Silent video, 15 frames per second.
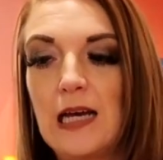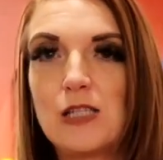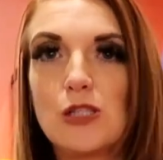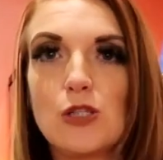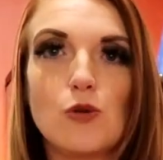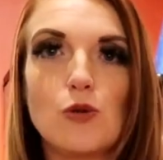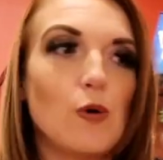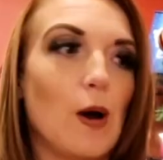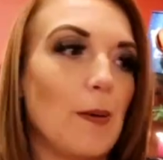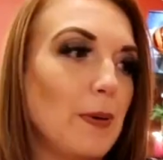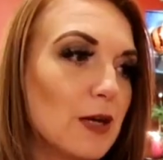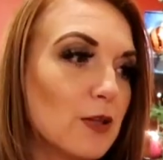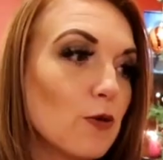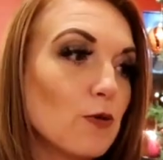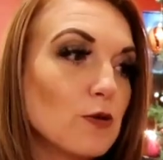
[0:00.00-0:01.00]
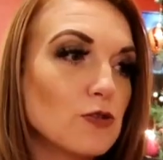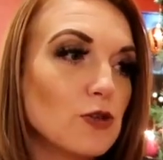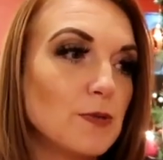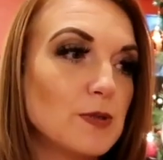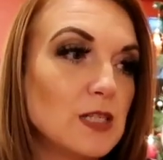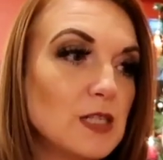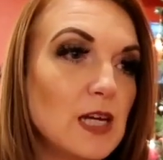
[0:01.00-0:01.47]
So I picked those 3
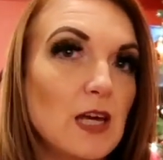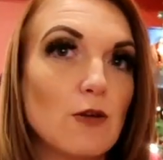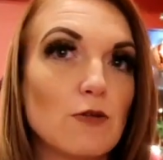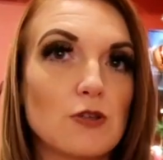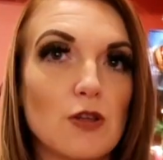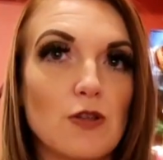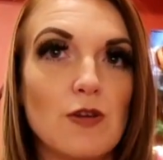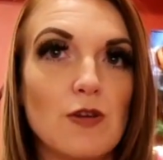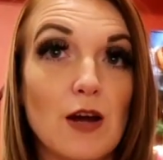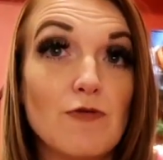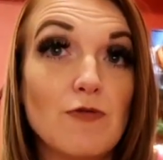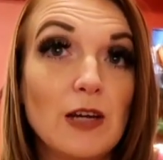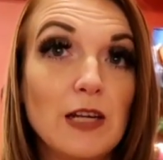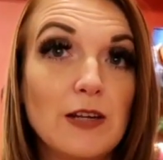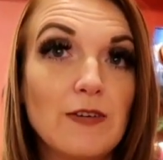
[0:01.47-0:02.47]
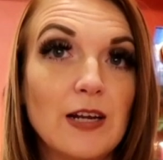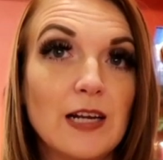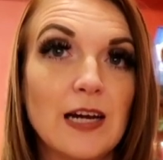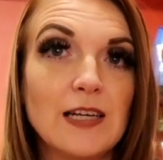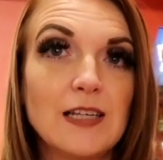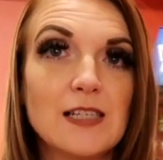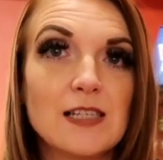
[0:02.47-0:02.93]
up today. Those are 3 that are really
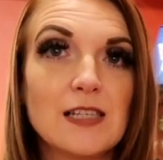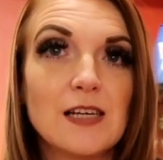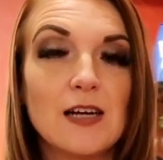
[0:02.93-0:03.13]
nice.